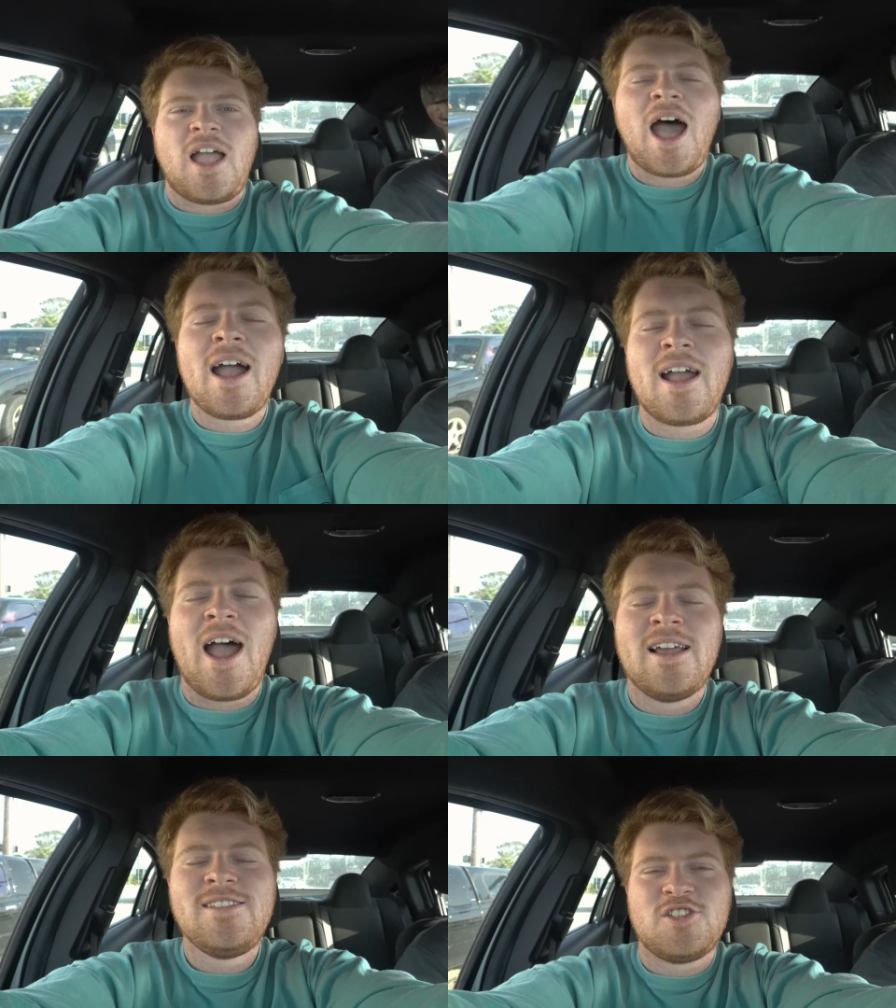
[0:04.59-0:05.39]
Hi
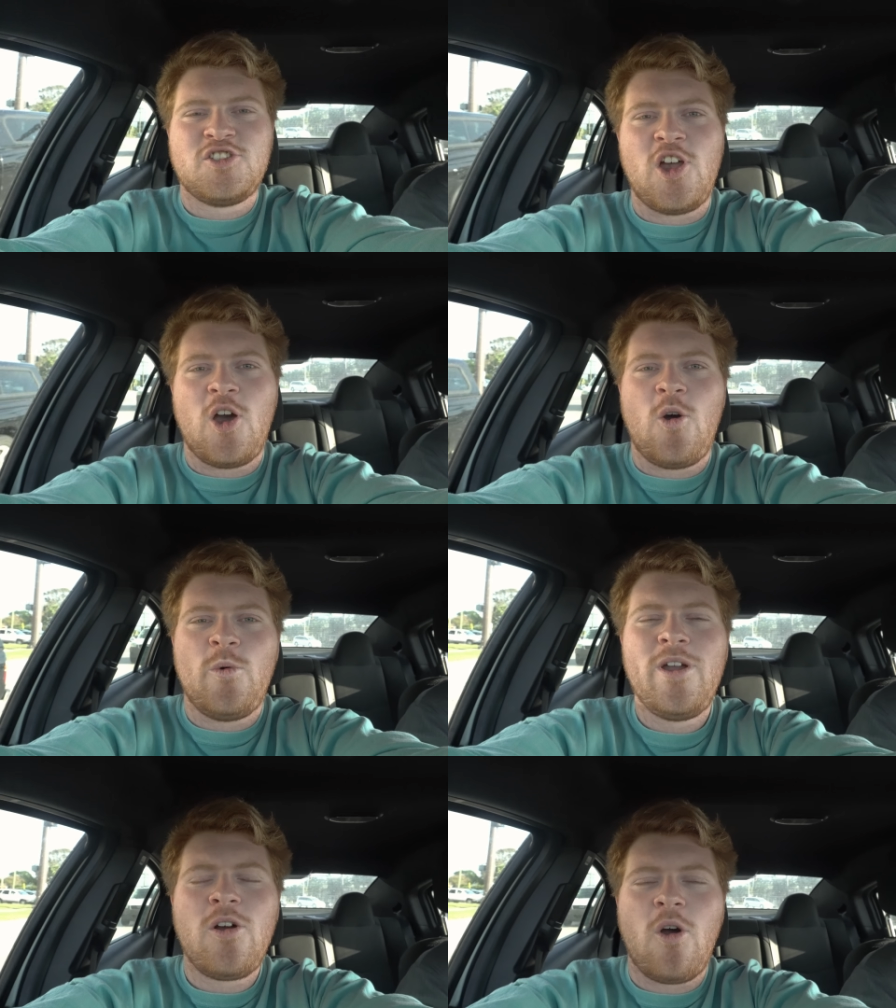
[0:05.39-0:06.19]
guys, so
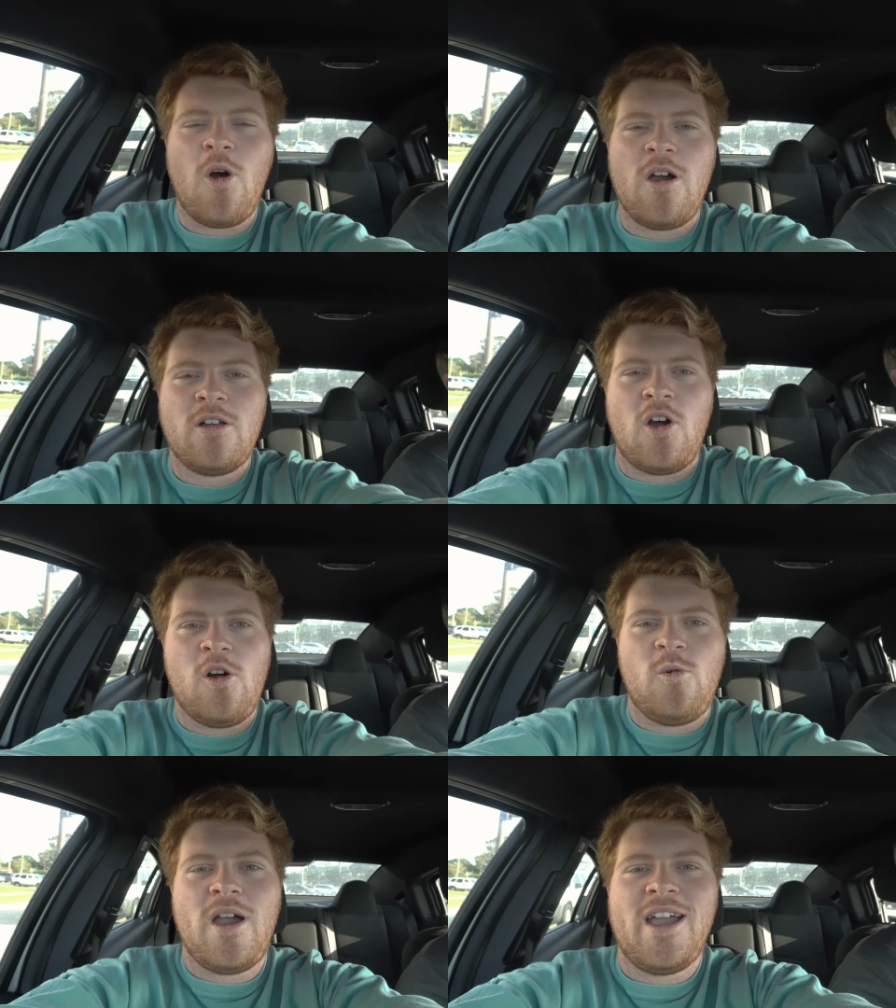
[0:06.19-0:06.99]
we are on
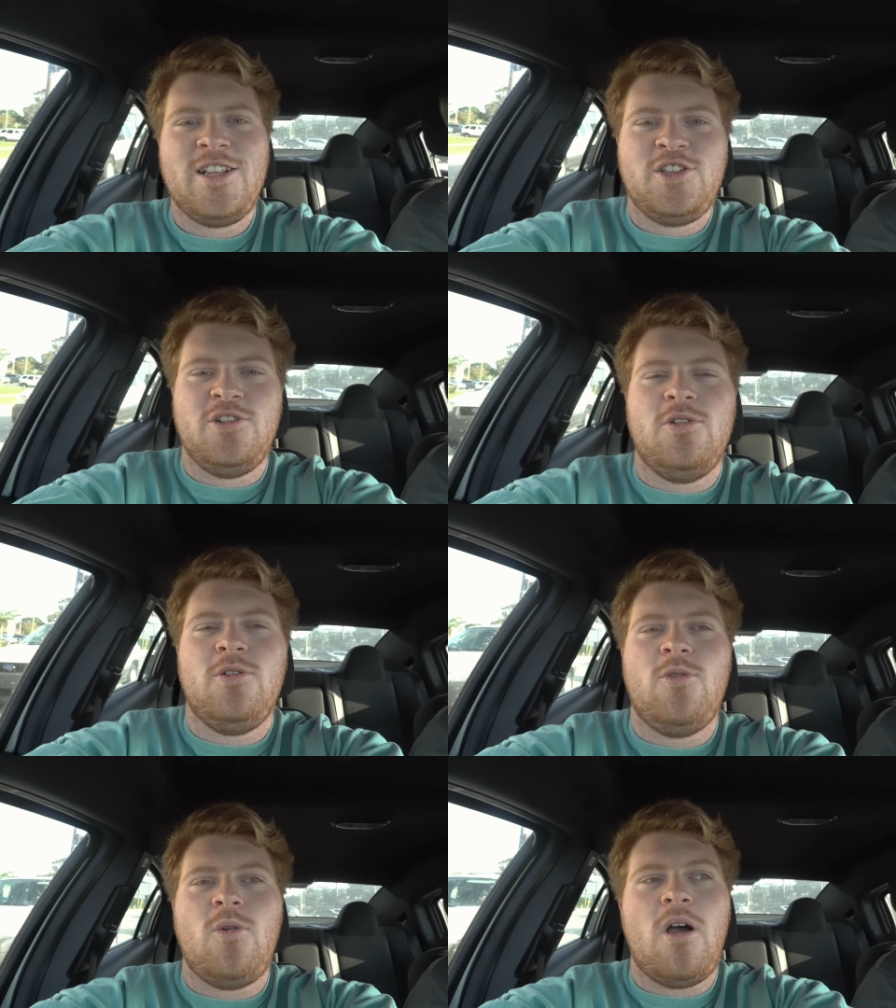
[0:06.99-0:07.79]
our way
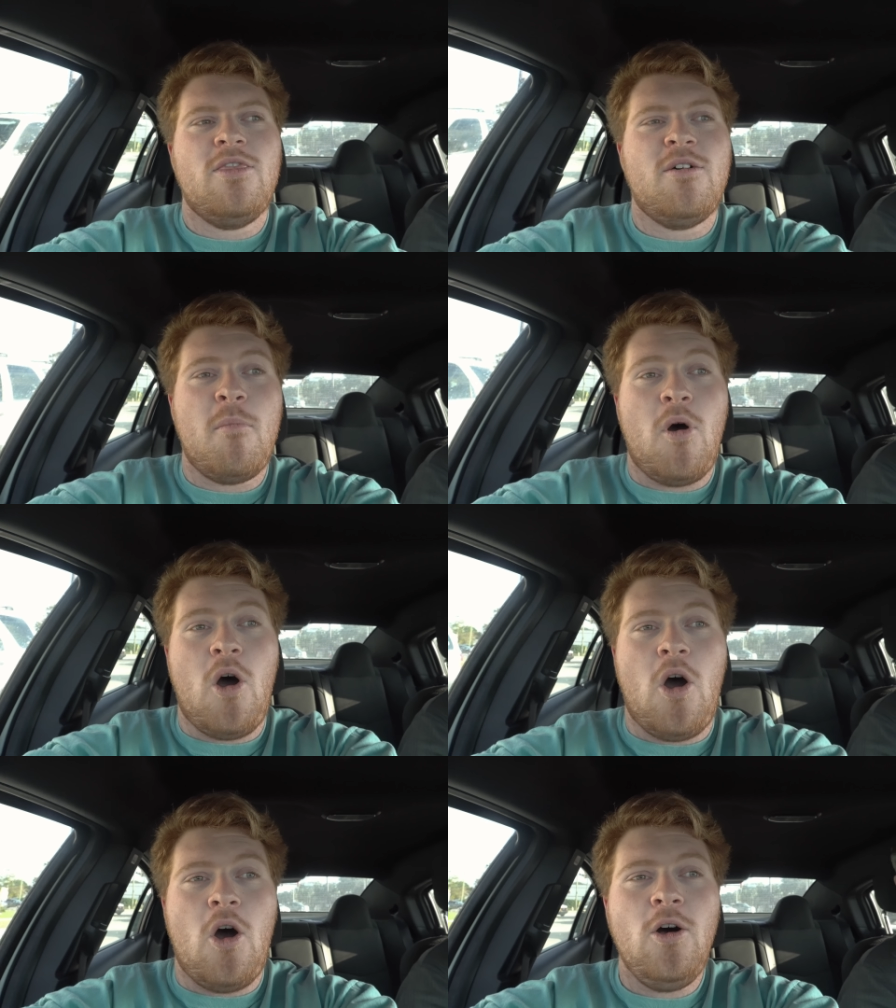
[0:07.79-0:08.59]
to the
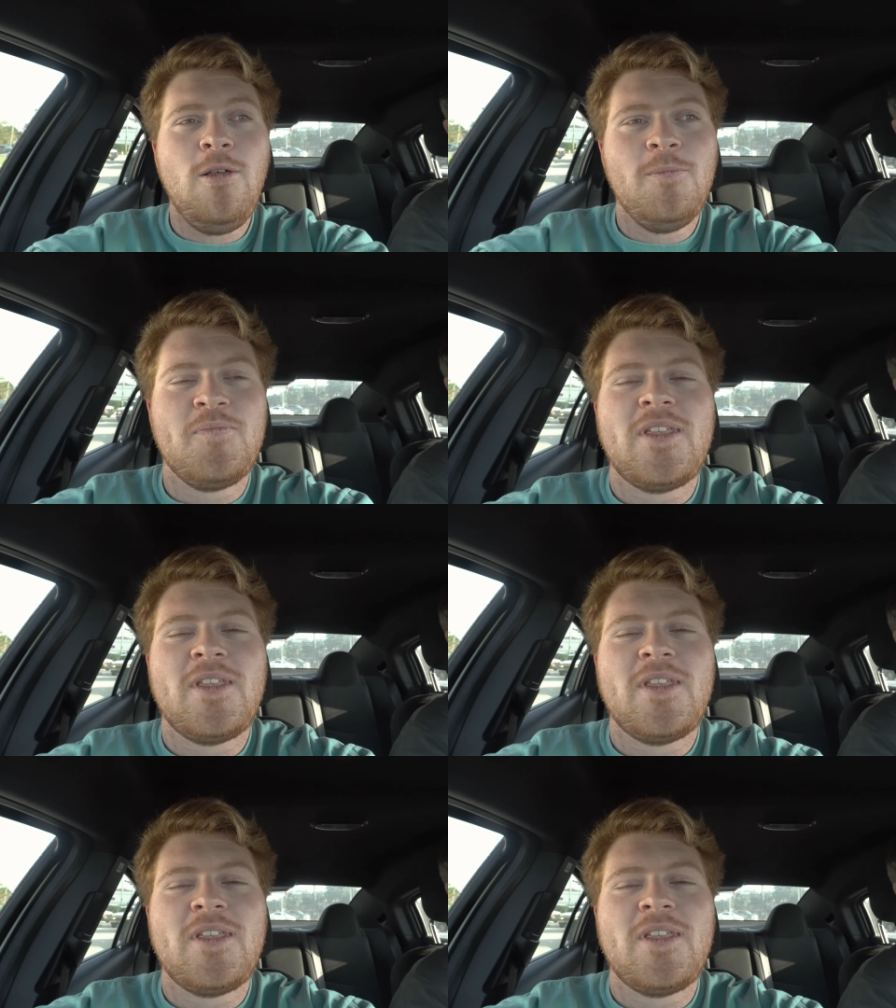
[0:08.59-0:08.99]
mall.